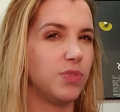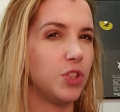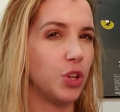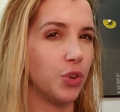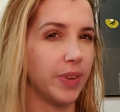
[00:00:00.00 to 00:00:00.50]

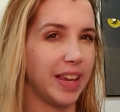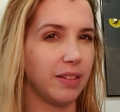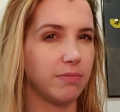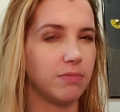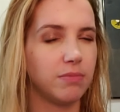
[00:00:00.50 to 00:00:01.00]
to
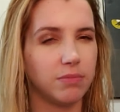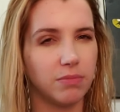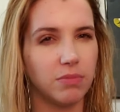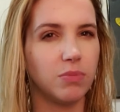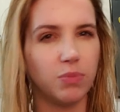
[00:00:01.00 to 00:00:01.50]
green.
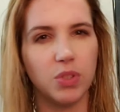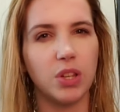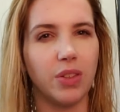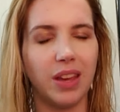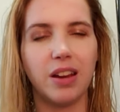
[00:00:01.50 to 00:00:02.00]

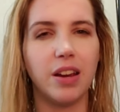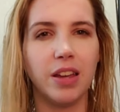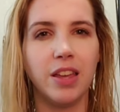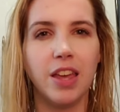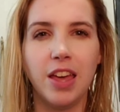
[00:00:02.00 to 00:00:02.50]
So they're
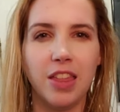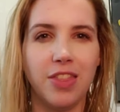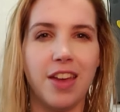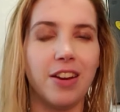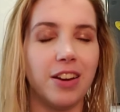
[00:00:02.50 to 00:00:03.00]

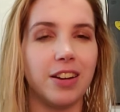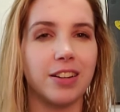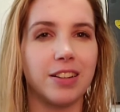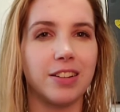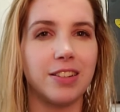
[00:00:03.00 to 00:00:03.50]

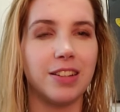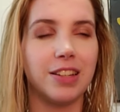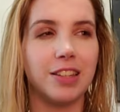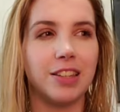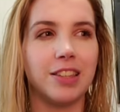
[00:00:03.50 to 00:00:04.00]
they're
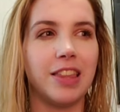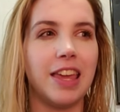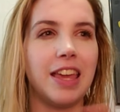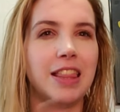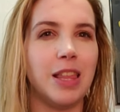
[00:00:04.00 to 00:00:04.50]

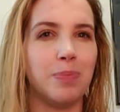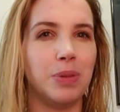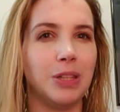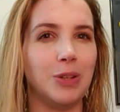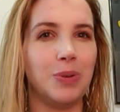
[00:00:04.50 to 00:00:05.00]
like in the
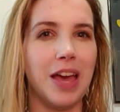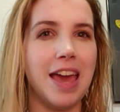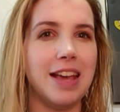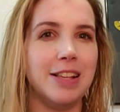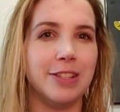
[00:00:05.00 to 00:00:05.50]
blue
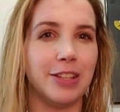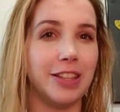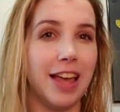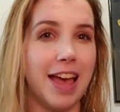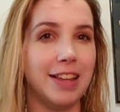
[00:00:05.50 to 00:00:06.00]

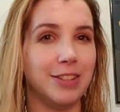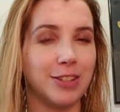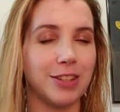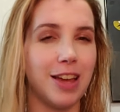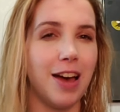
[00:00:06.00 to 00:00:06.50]
hazel
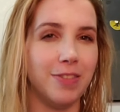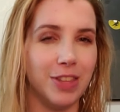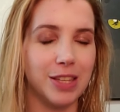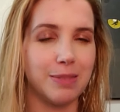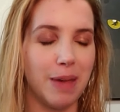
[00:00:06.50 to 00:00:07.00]
end of
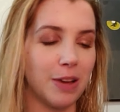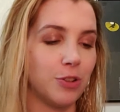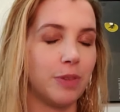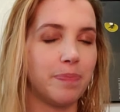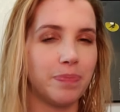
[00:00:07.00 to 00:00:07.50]
this
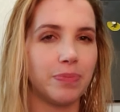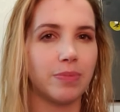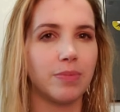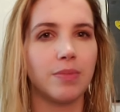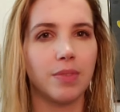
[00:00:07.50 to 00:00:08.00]
spectrum
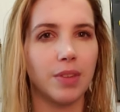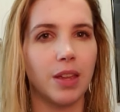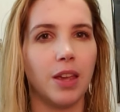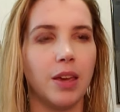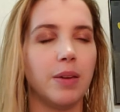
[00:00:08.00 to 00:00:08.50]

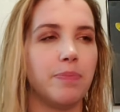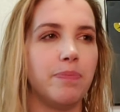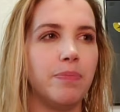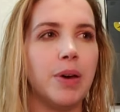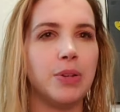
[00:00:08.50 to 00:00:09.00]

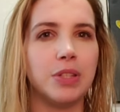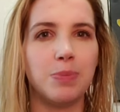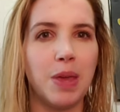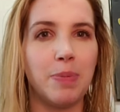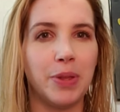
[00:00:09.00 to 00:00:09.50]
most
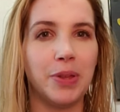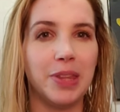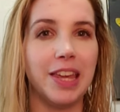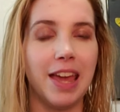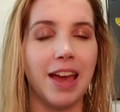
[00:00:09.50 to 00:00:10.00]
people
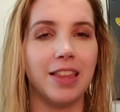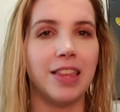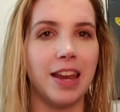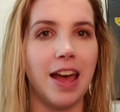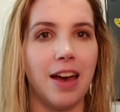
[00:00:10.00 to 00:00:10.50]
only
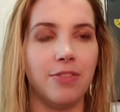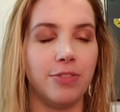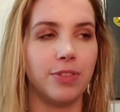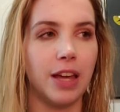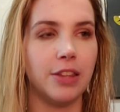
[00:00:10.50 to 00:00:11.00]
that have
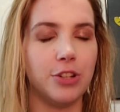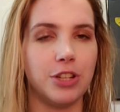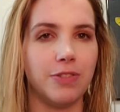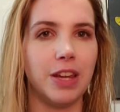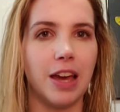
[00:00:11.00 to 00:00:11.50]
color
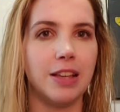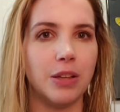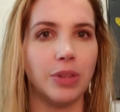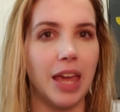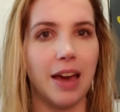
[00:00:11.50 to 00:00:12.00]
shifting eyes
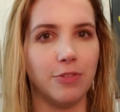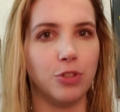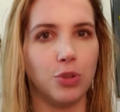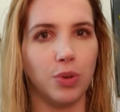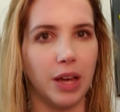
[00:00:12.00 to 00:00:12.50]
only have
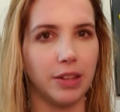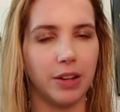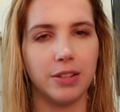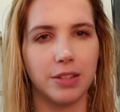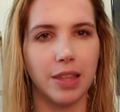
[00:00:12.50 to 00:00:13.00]
two
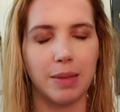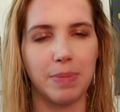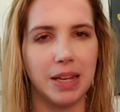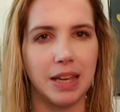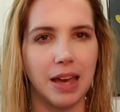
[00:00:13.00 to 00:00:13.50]
colors. Like
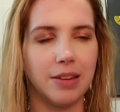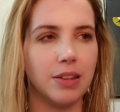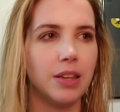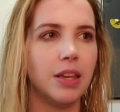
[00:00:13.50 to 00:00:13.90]
my dad